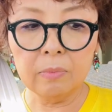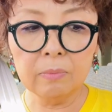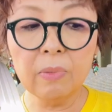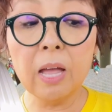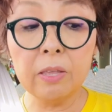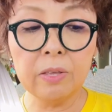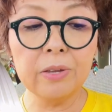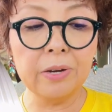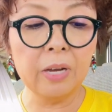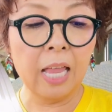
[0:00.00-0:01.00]
but I
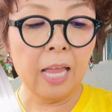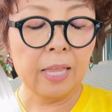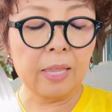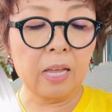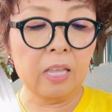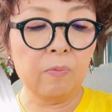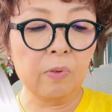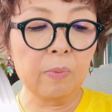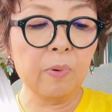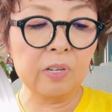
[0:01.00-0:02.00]
hear that if
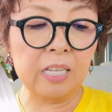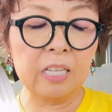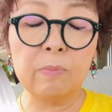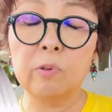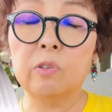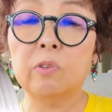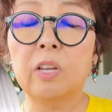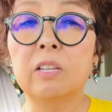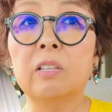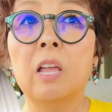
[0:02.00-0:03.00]
your body temperature
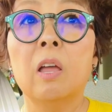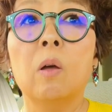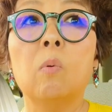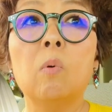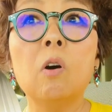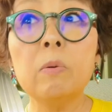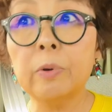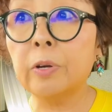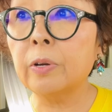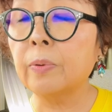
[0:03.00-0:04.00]
is
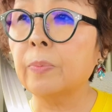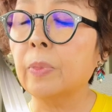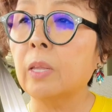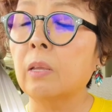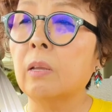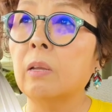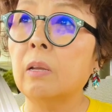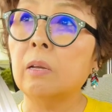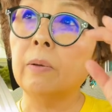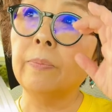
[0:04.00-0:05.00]
warmer,
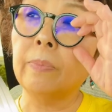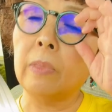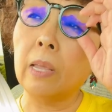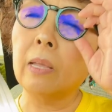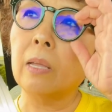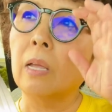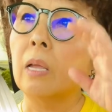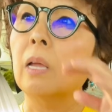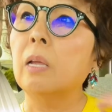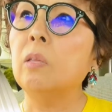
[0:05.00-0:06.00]
um, then
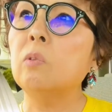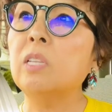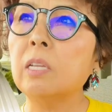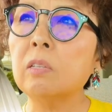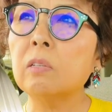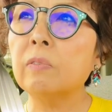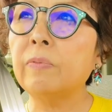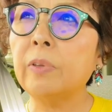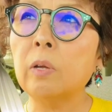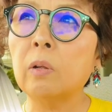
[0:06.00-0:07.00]
you tend to
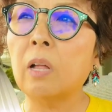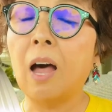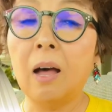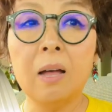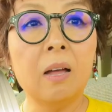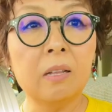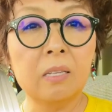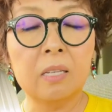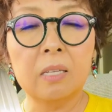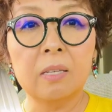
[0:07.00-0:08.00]
feel
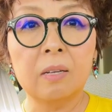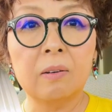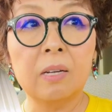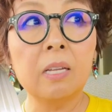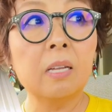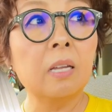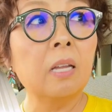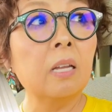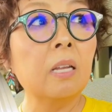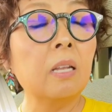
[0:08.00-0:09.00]
hot, right?
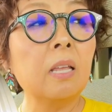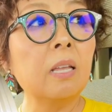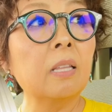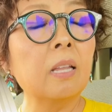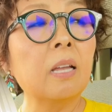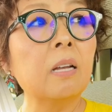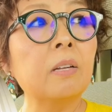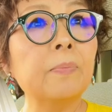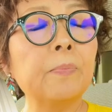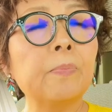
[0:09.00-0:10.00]
Then
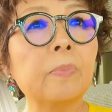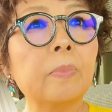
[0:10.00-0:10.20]
um,